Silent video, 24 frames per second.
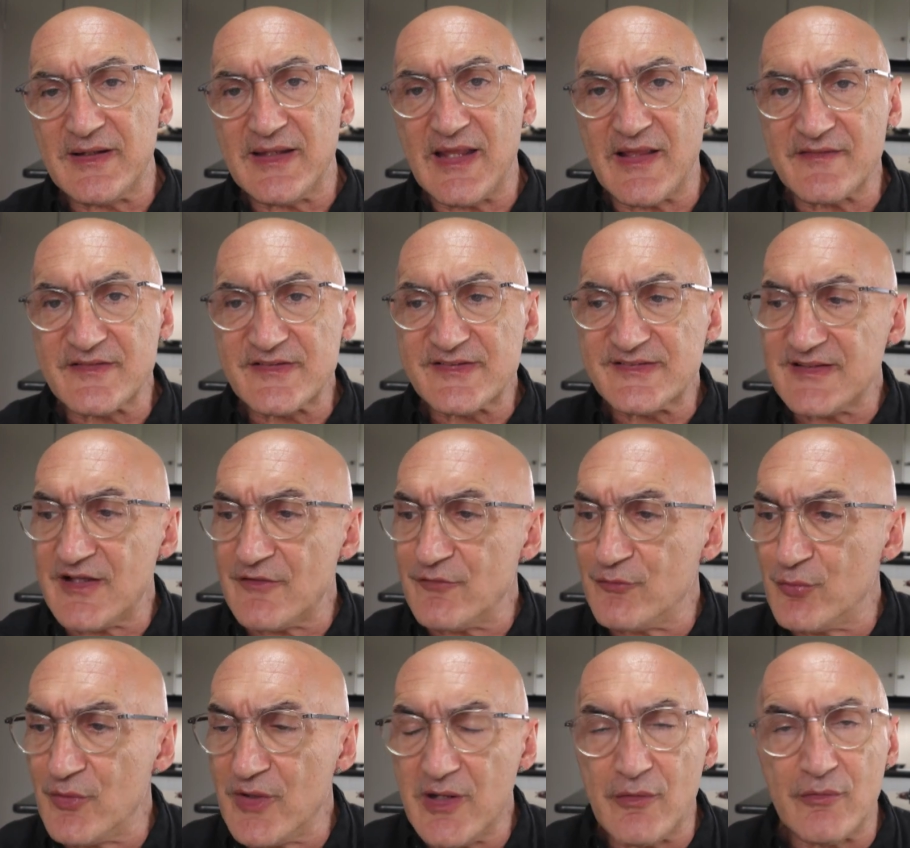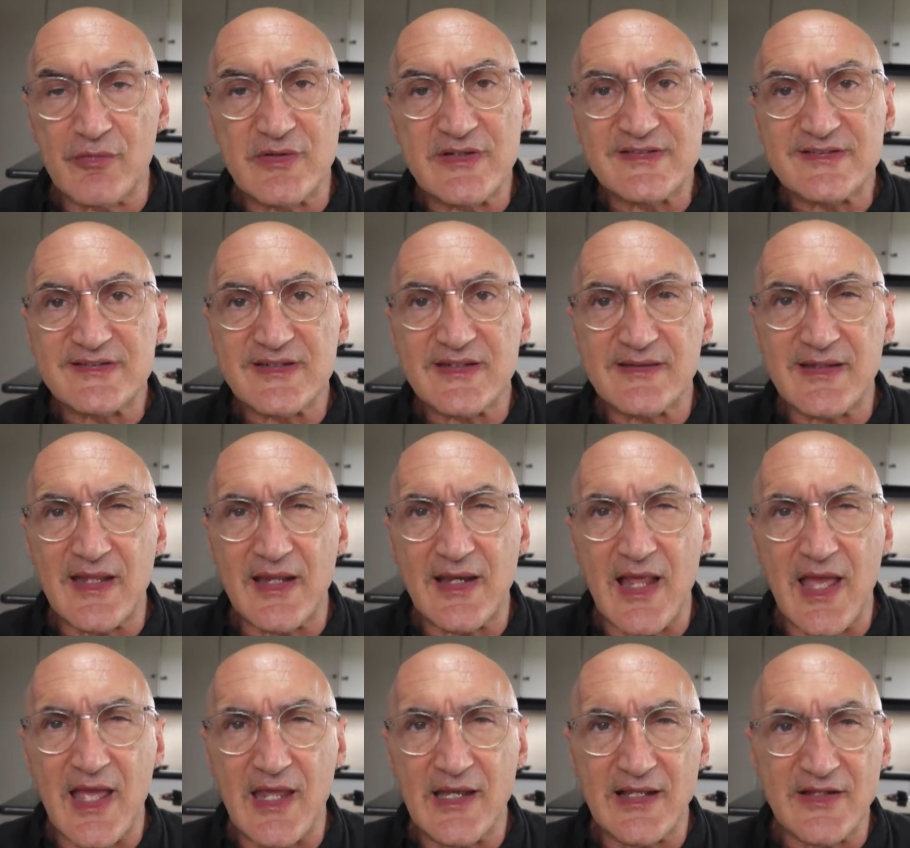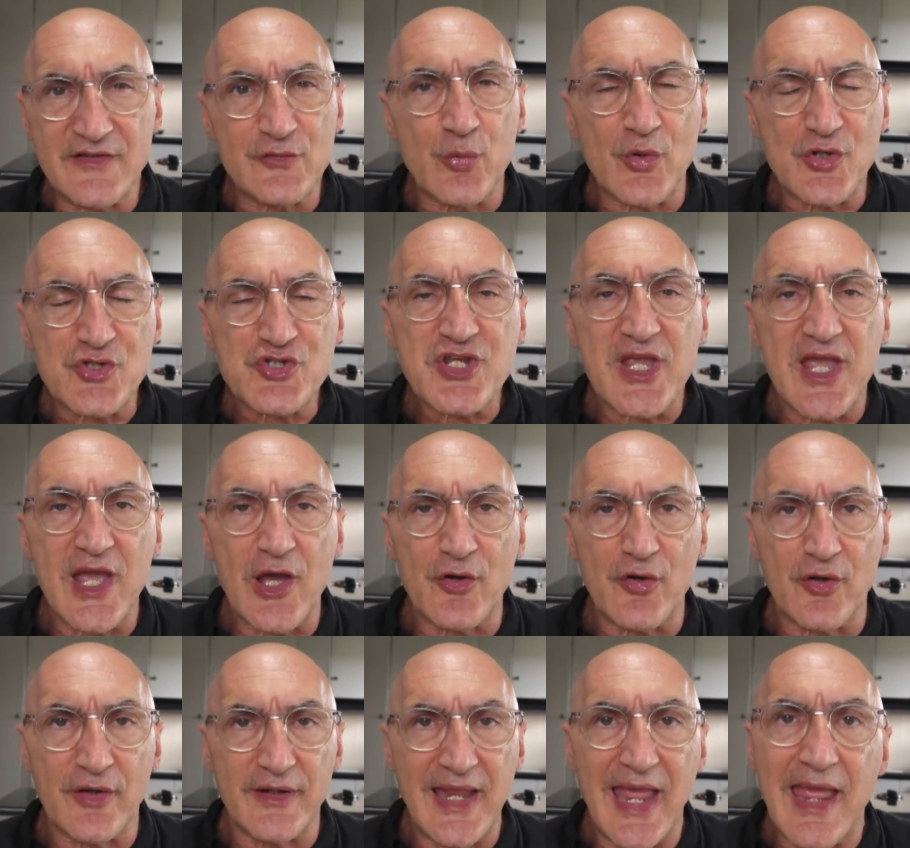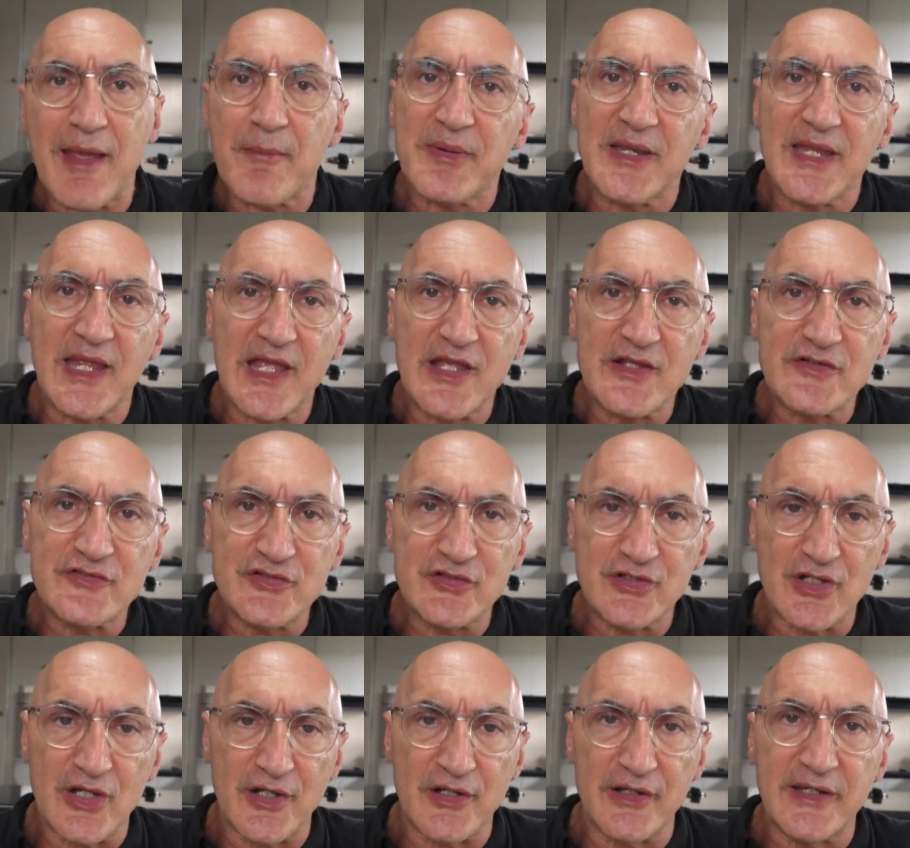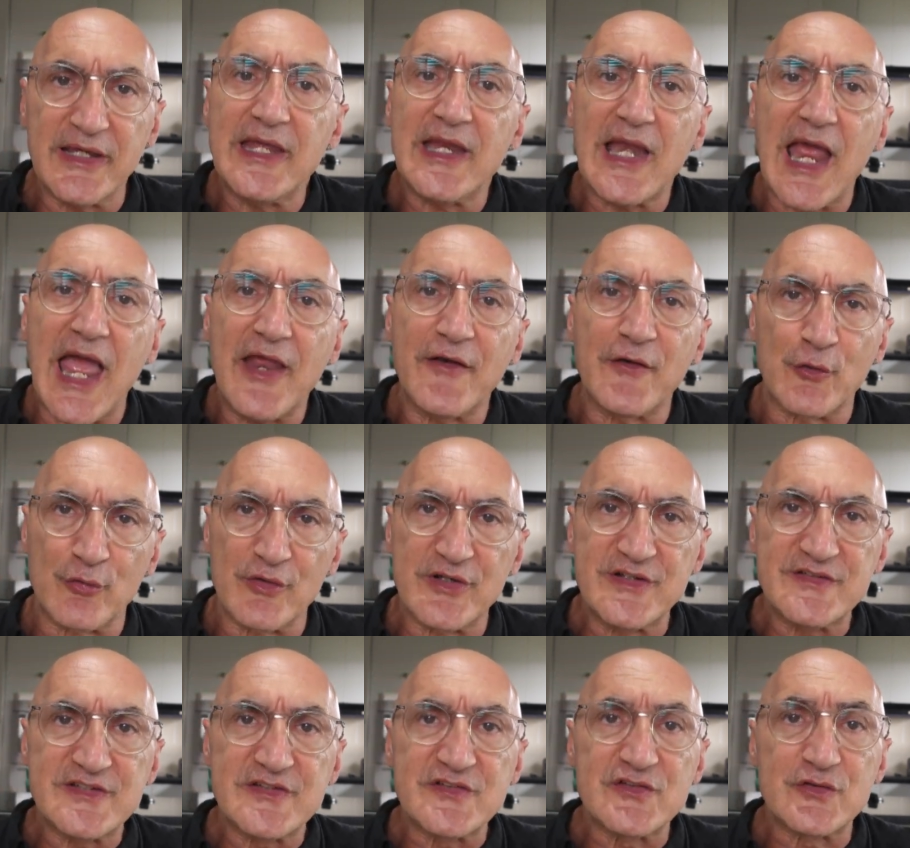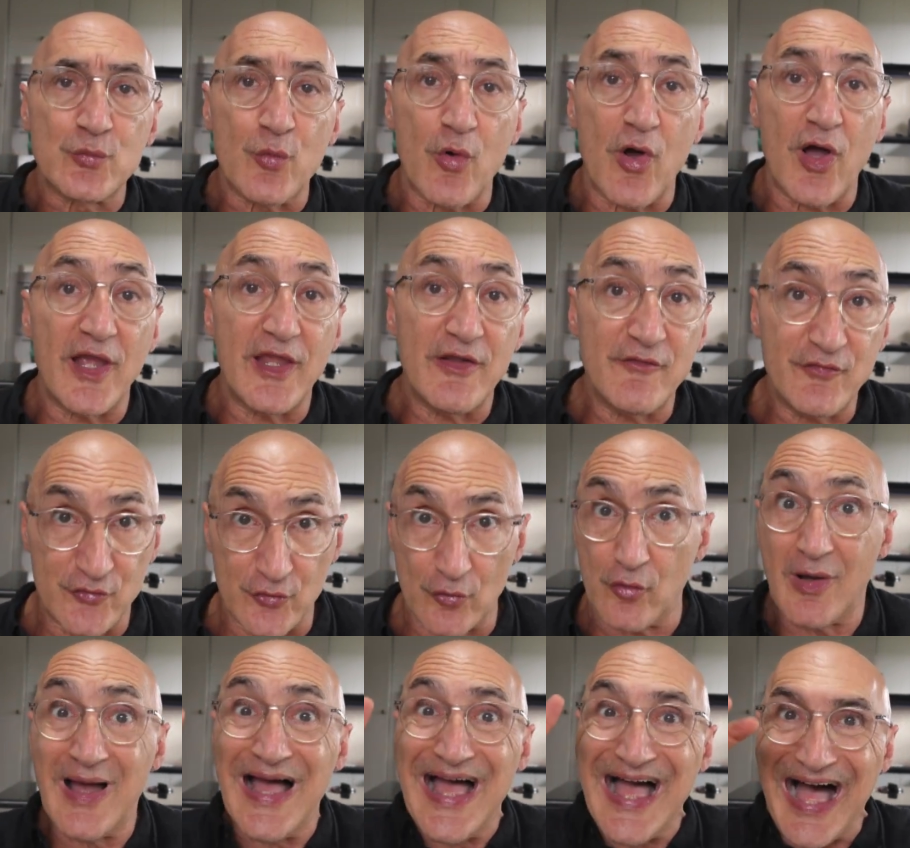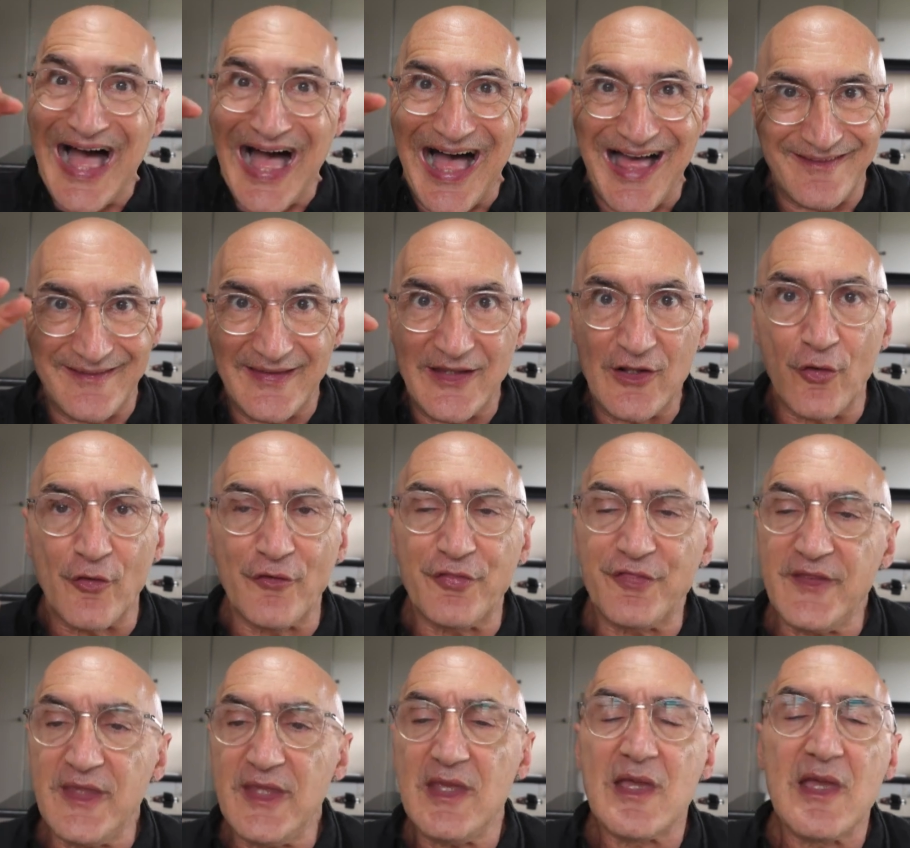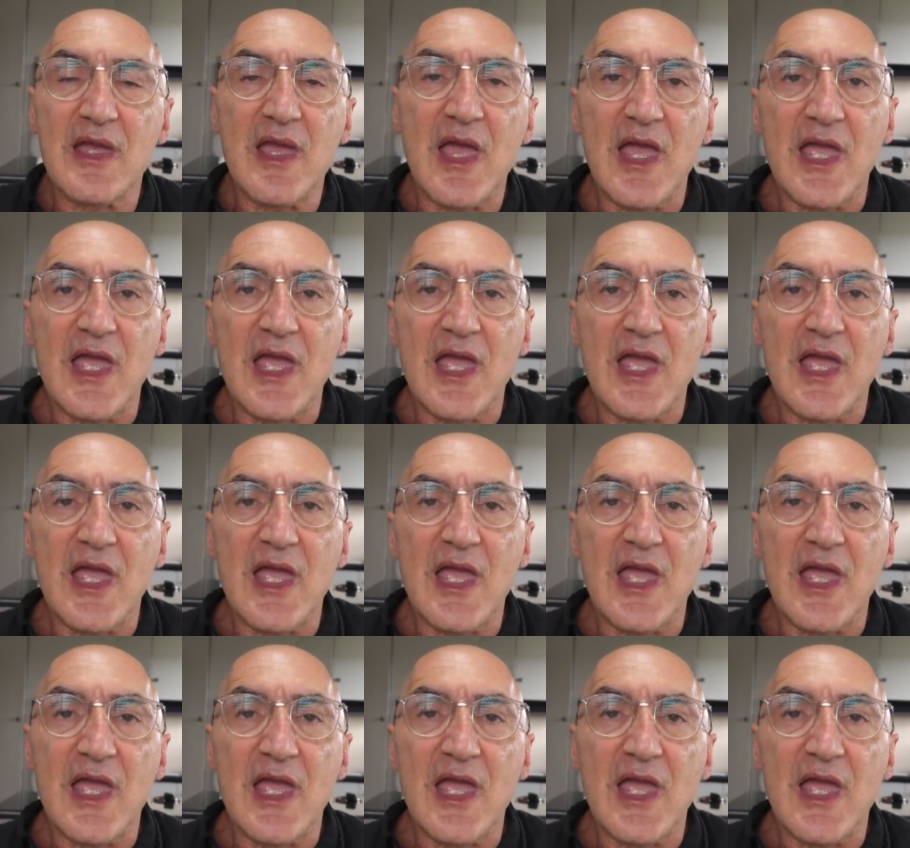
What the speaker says: the other stuff where we said that, hey, let's watch out on how many eggs you're going to eat and the reasons why if you're unhealthy.